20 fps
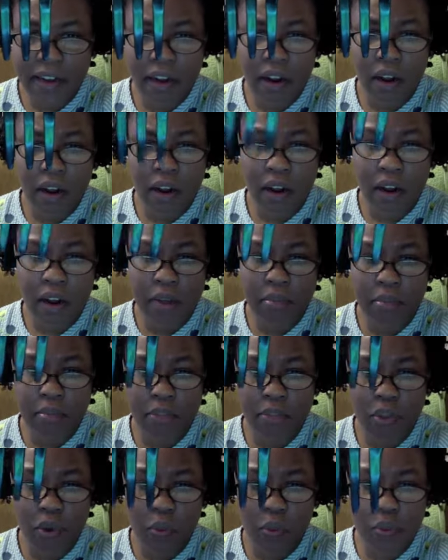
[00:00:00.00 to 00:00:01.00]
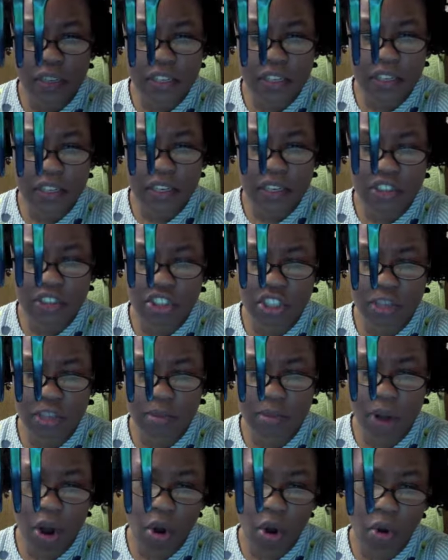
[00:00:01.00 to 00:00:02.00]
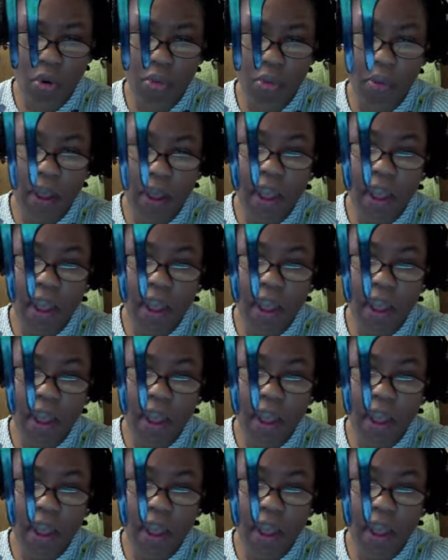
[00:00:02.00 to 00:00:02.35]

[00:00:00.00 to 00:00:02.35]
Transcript: So it wasn't a cheap comb,